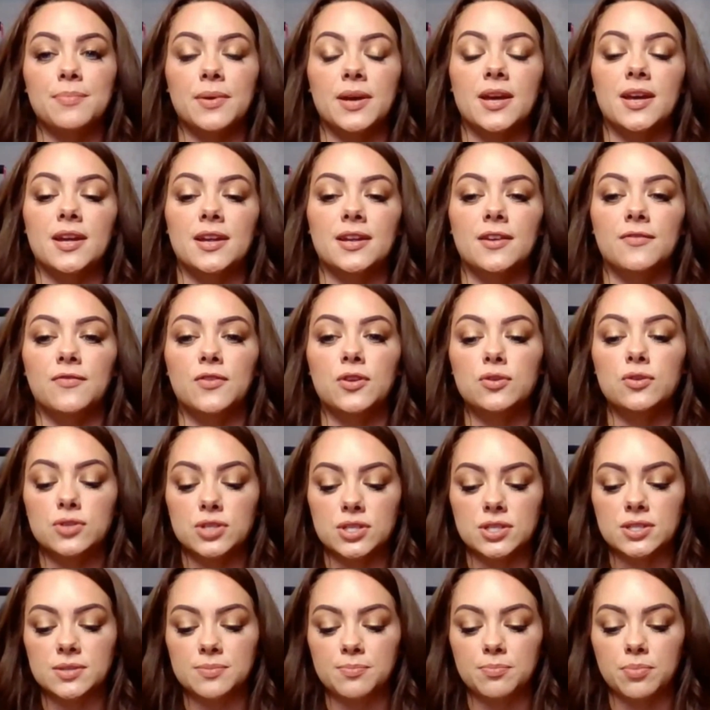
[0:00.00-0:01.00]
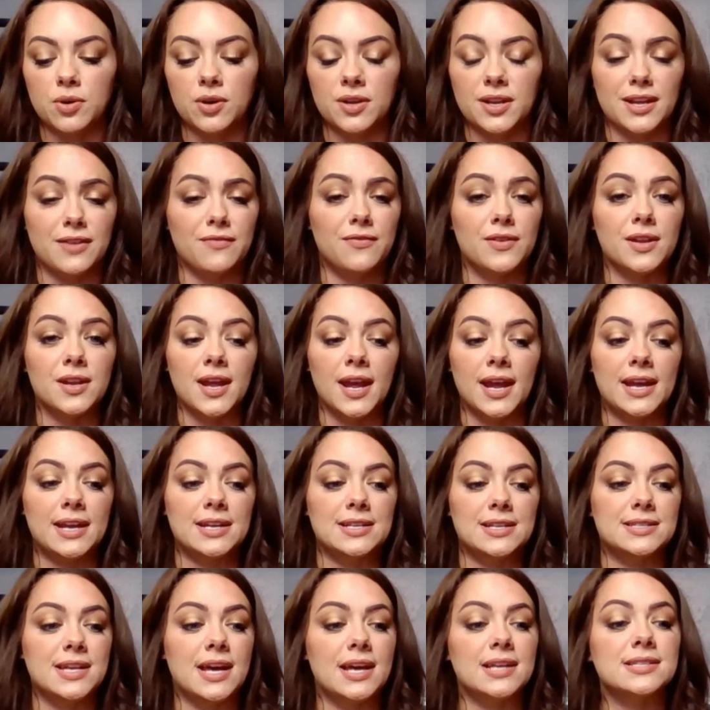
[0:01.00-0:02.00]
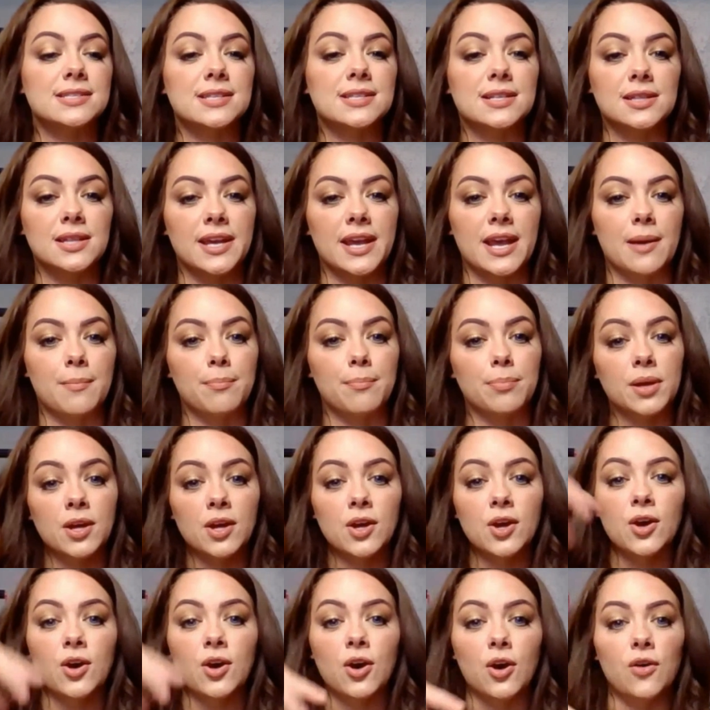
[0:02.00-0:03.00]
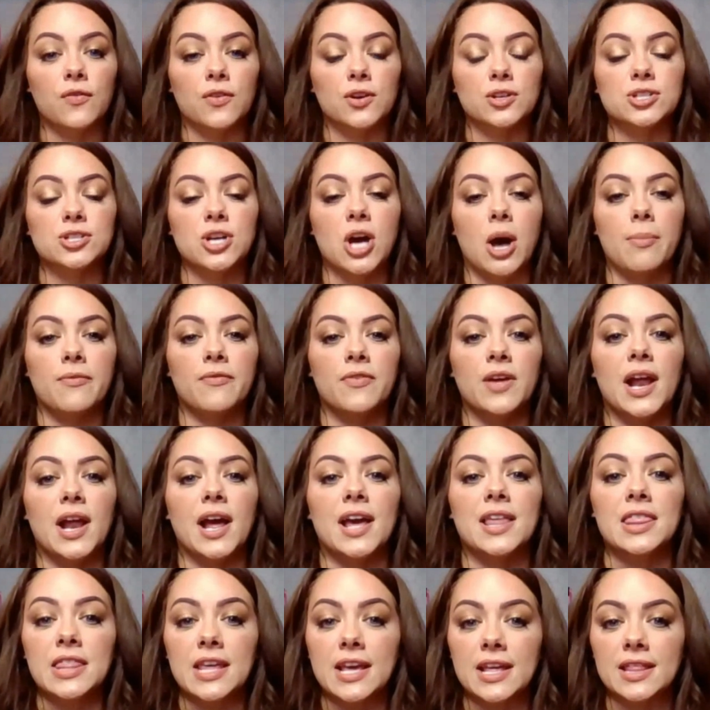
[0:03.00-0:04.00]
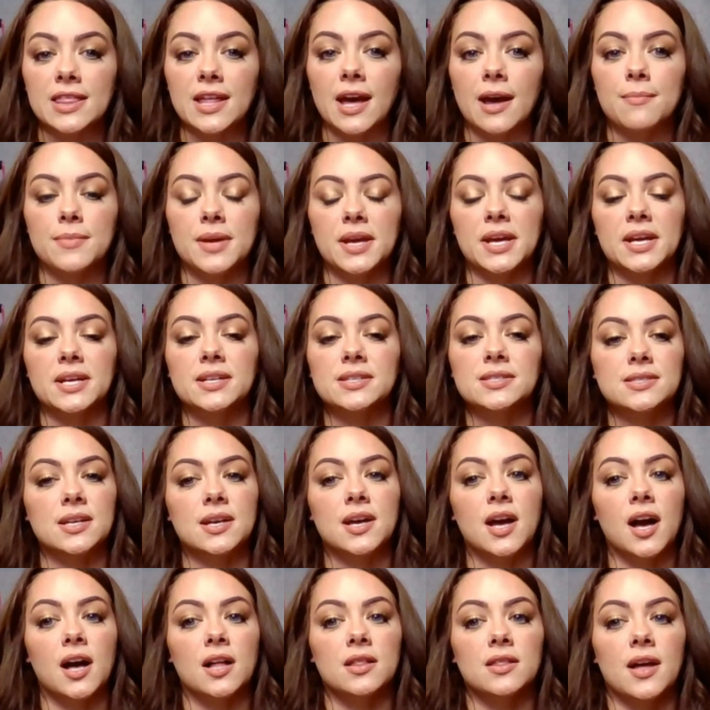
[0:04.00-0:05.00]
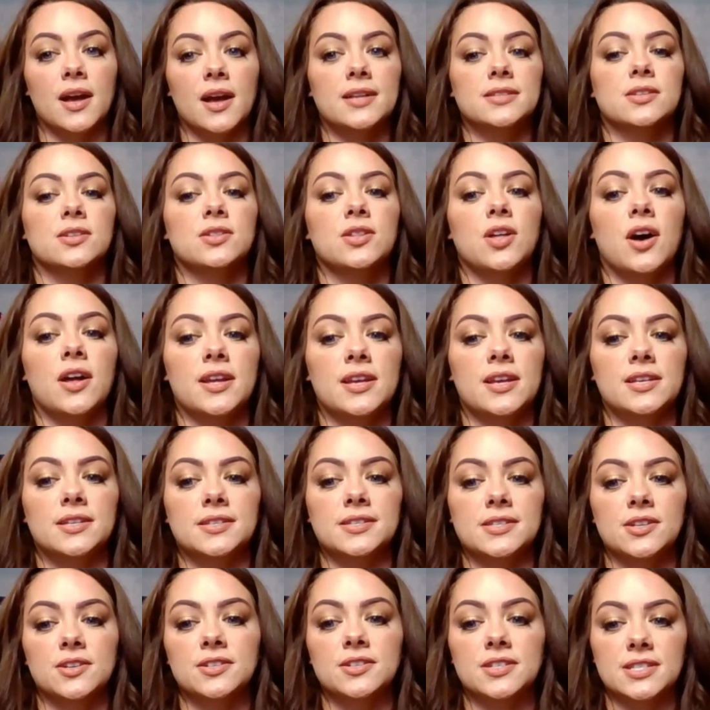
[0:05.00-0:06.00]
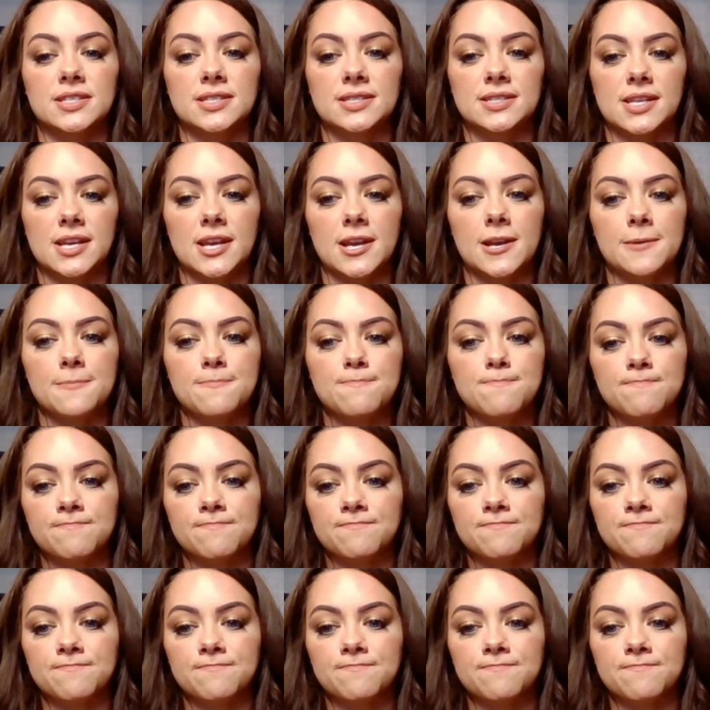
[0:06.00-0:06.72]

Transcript: But if you just put even a desk lamp over top of it, I think that makes the cut lines a lot easier to see.